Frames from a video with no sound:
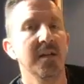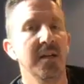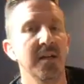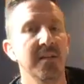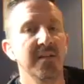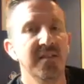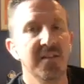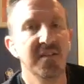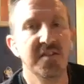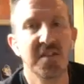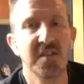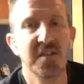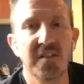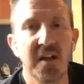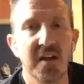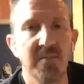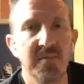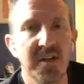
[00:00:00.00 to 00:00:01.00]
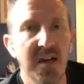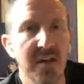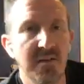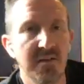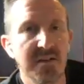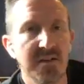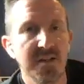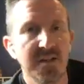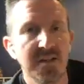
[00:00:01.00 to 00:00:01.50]
Knees could just come
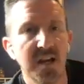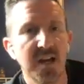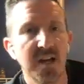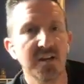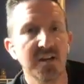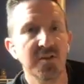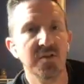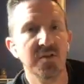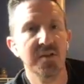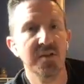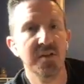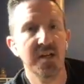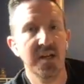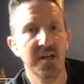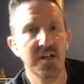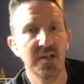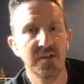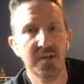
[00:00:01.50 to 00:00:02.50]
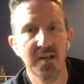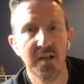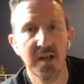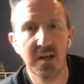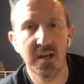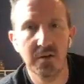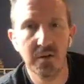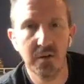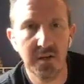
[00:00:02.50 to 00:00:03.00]
together to touch, or again, you could
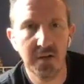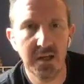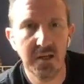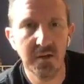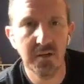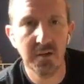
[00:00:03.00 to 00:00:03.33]
add a little